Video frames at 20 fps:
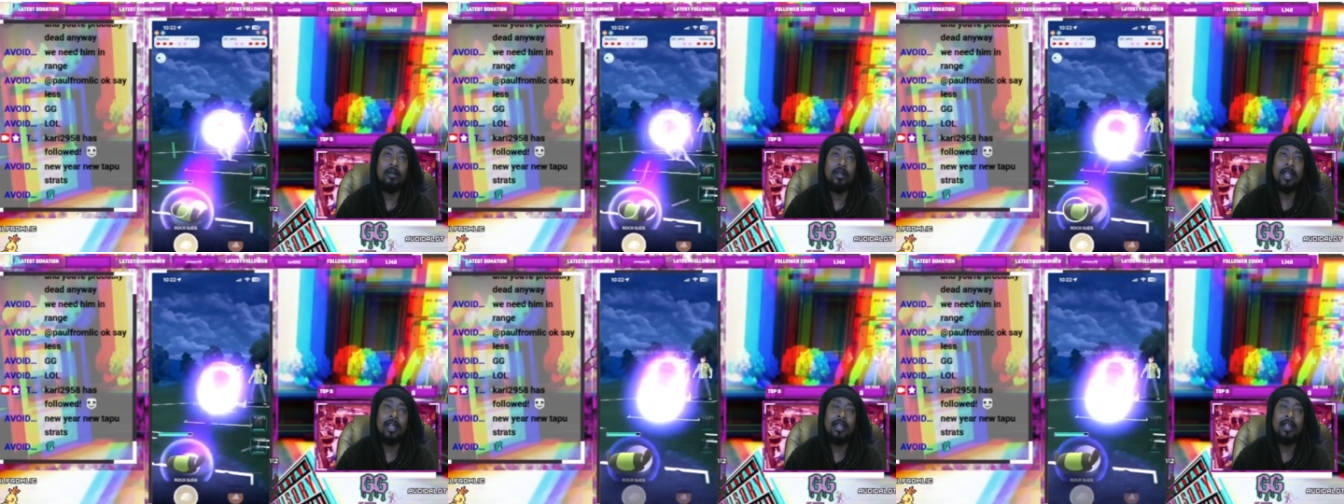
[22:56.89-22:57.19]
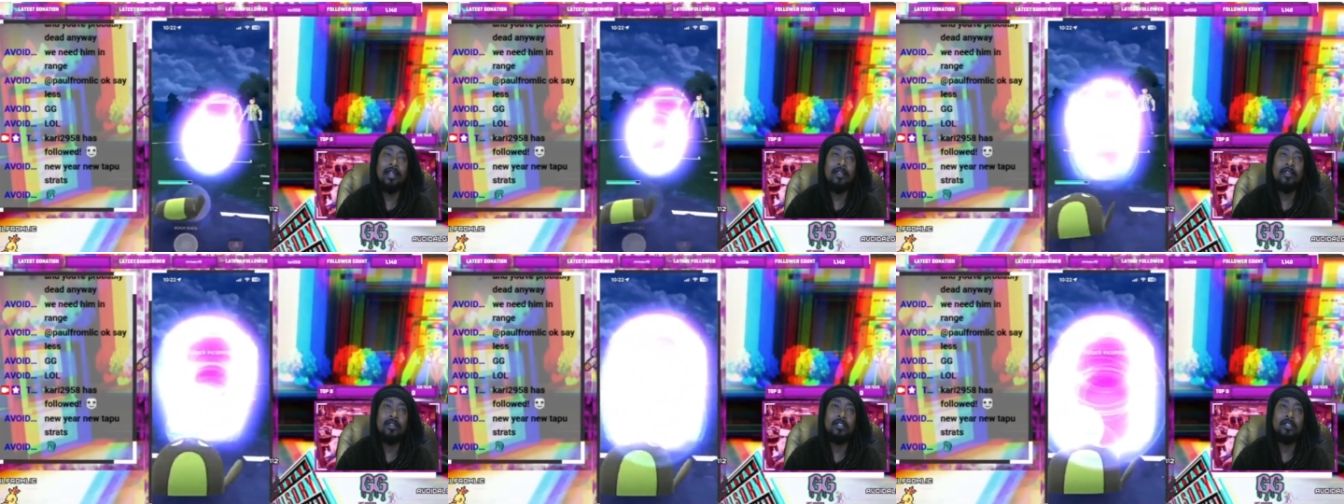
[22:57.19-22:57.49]
they can
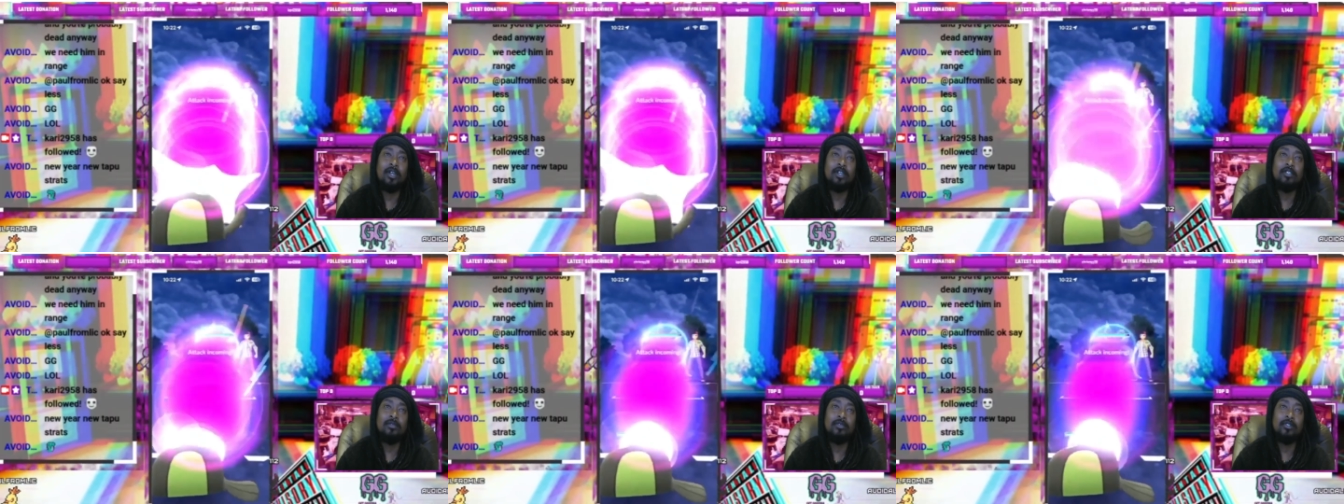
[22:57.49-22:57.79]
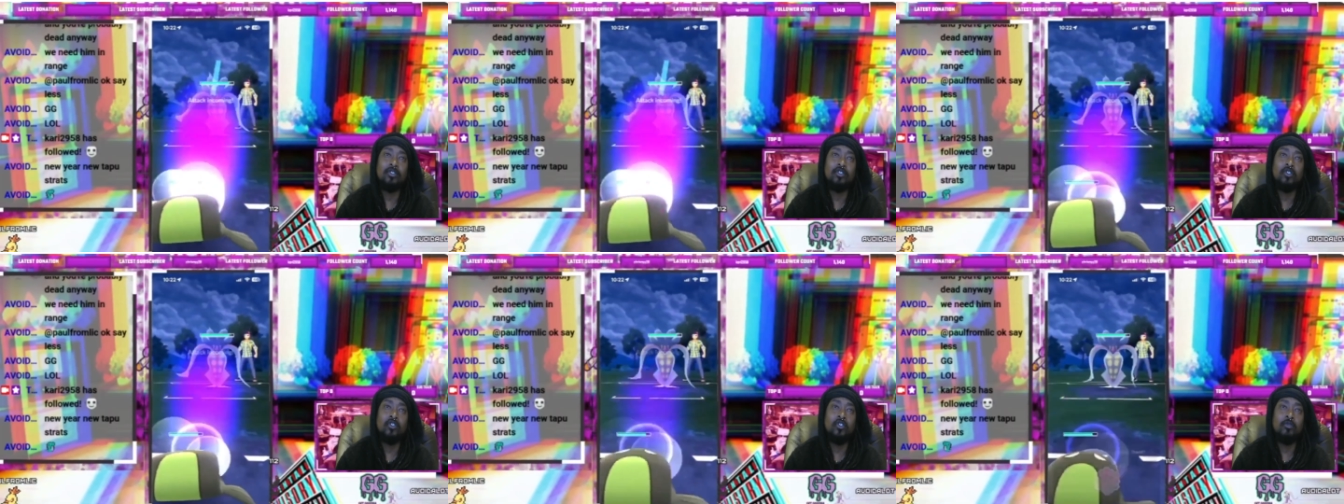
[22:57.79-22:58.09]
either charge up to
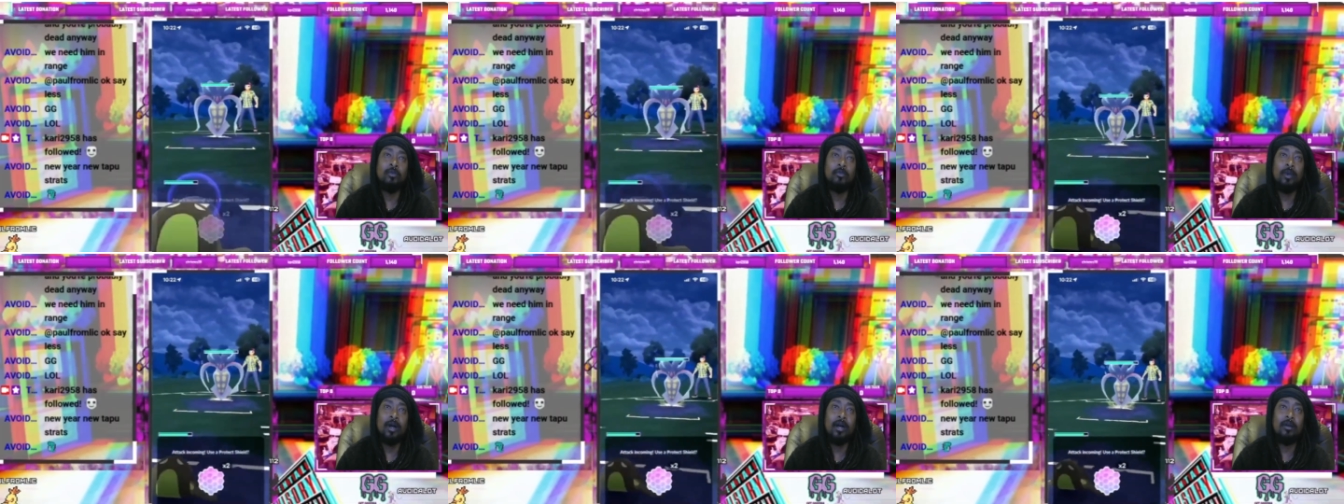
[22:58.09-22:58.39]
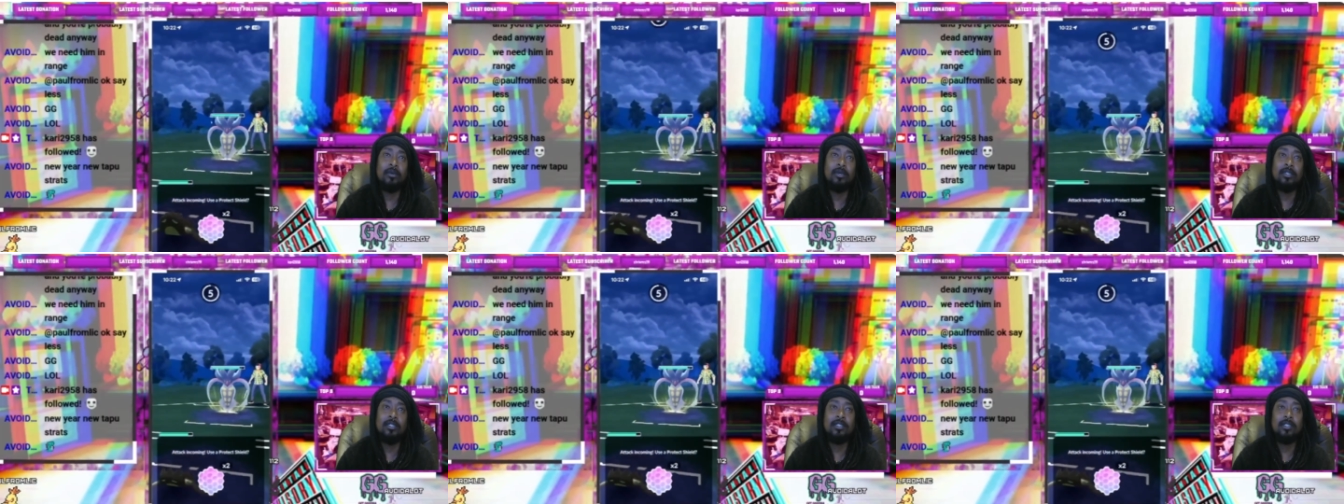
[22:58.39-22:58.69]
two
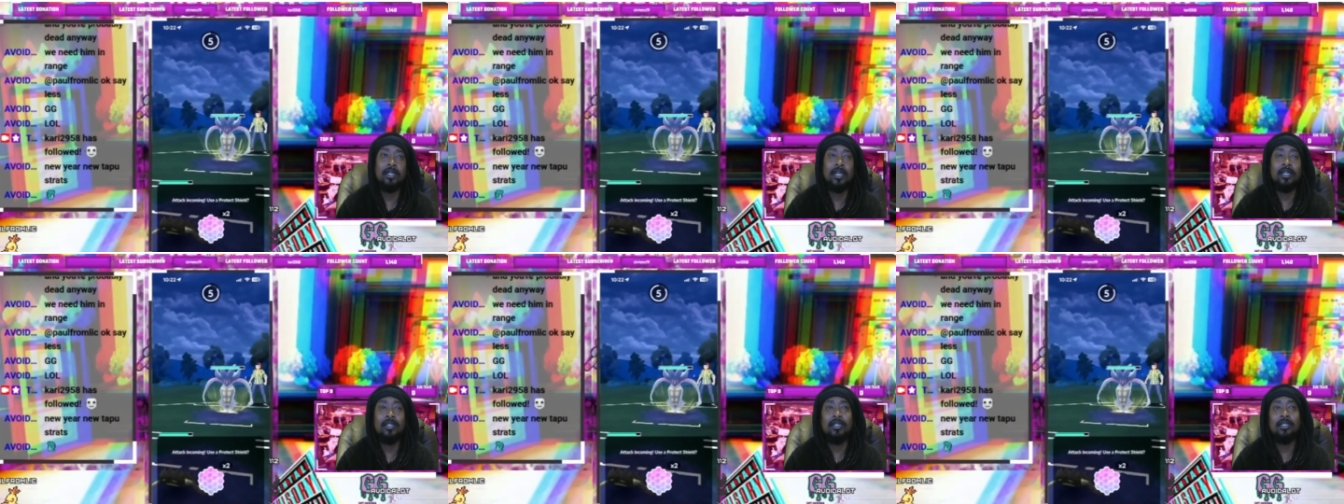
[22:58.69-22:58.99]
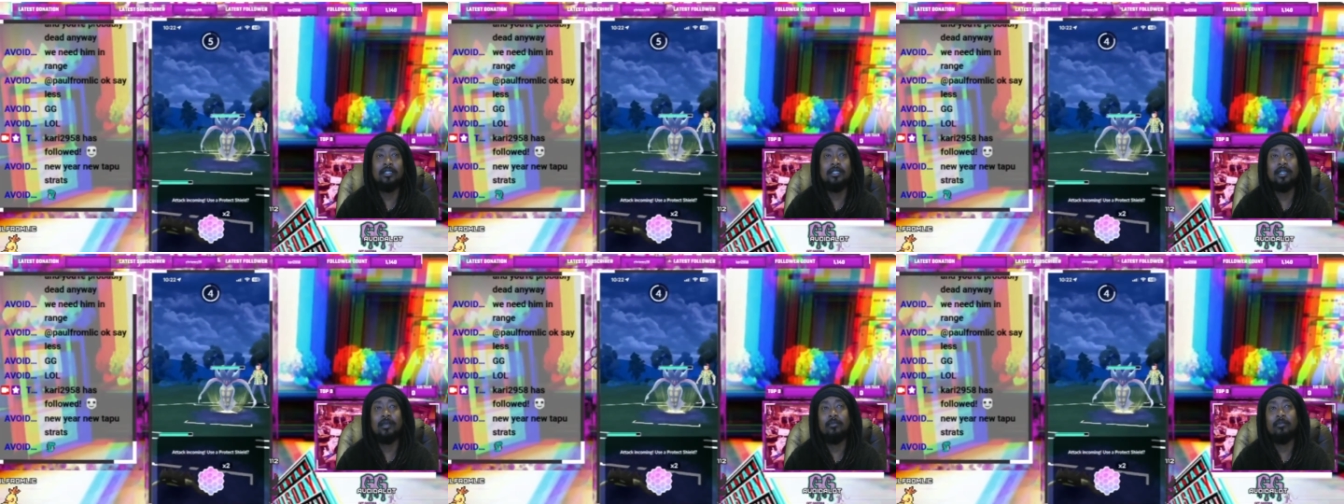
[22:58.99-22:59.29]
superpowers and
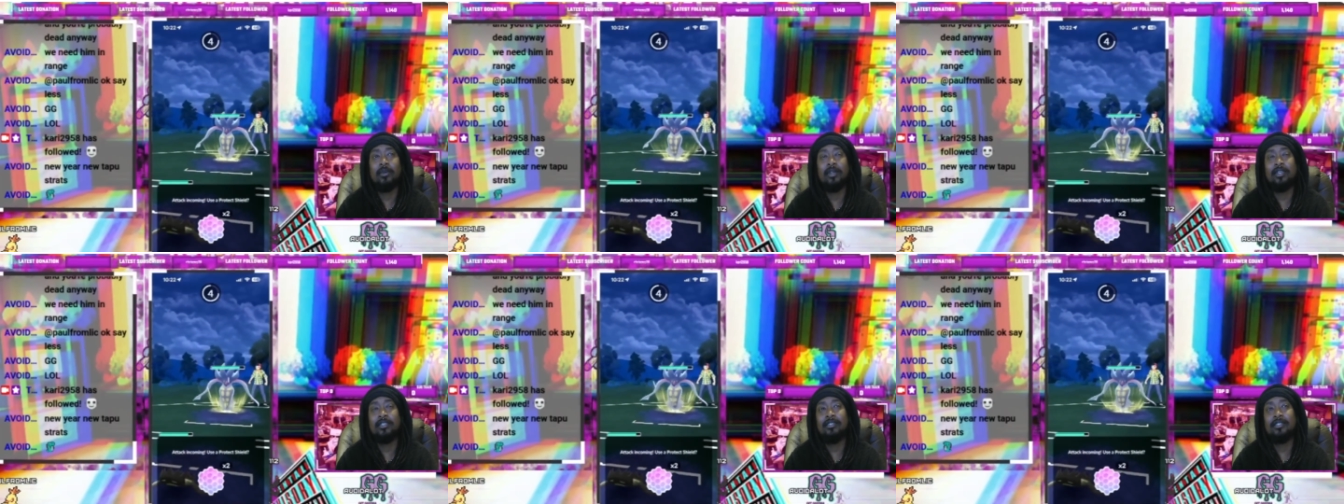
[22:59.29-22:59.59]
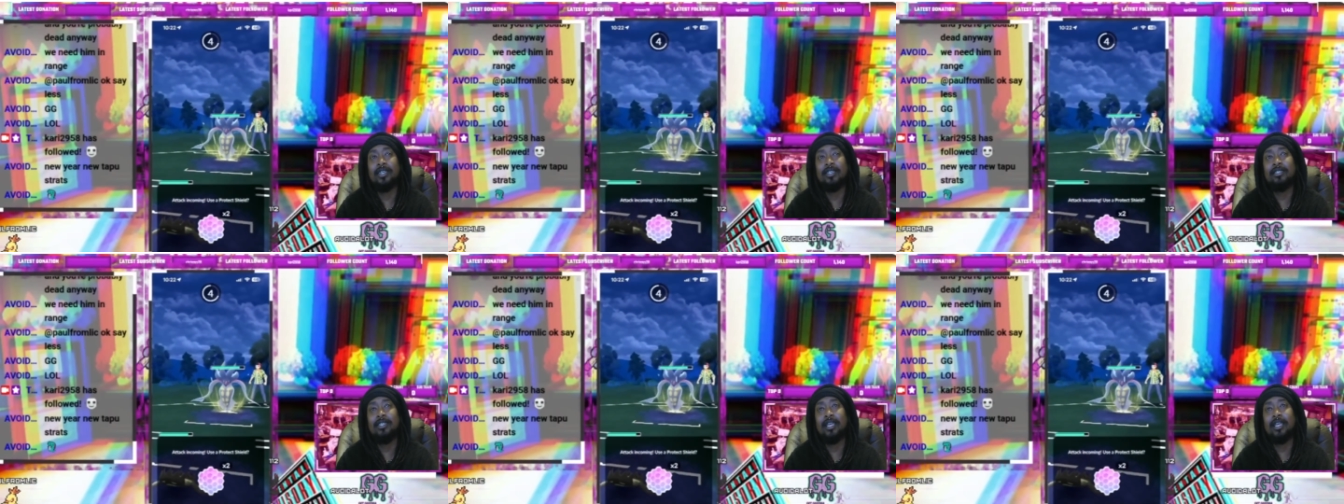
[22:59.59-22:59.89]
then dip, but instead they